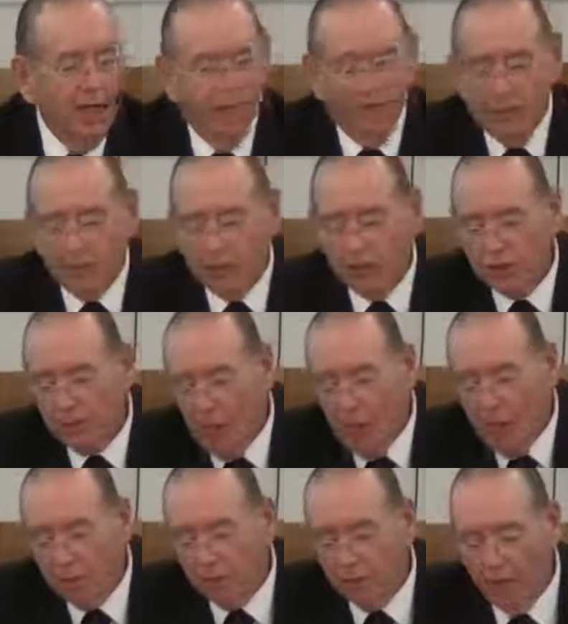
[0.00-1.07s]
There's a
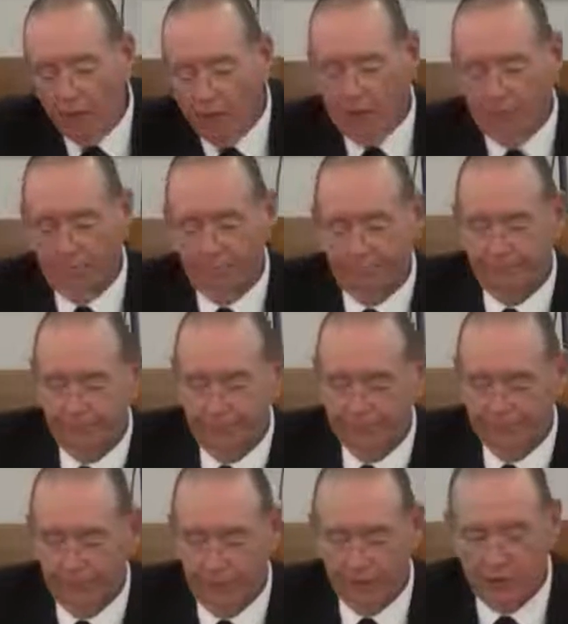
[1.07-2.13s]
small river
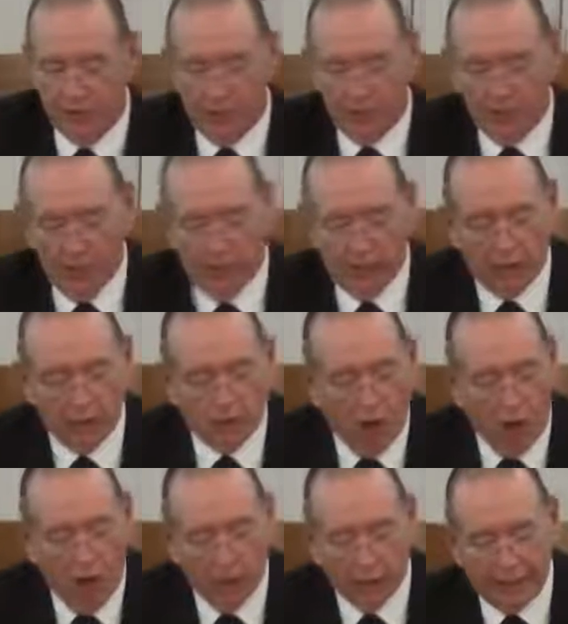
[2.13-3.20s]
that separated
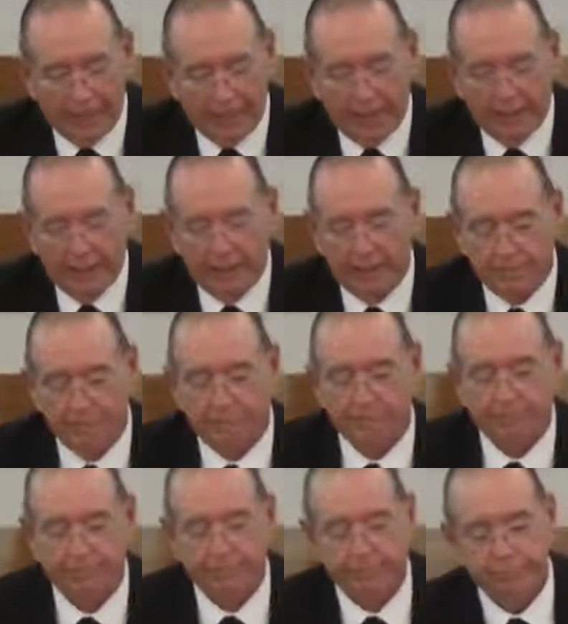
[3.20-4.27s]
Gaul and Italy.
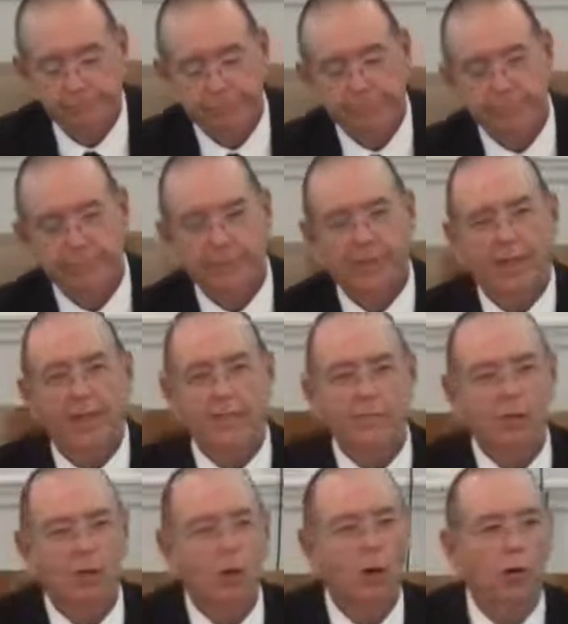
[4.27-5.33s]

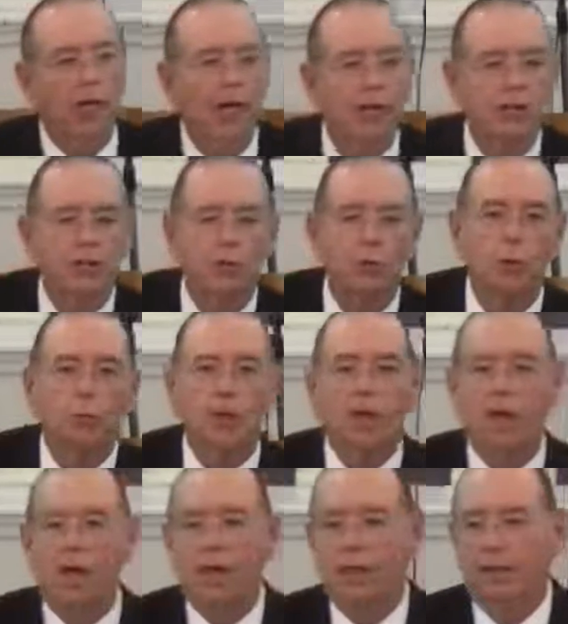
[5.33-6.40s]
known as the
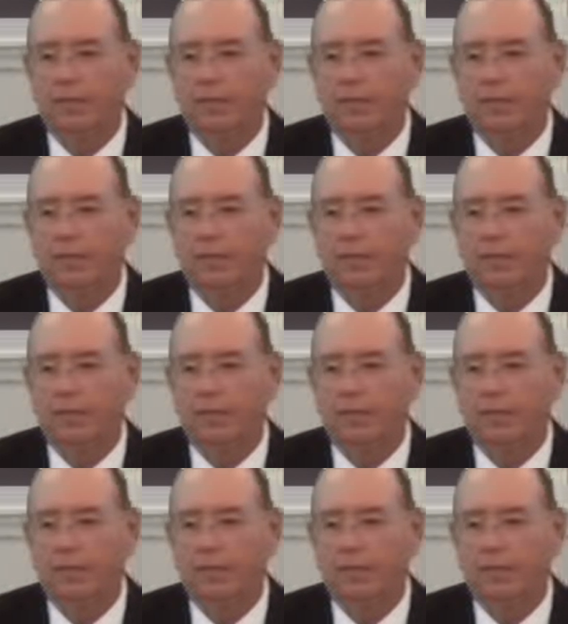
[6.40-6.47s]
Rubicon.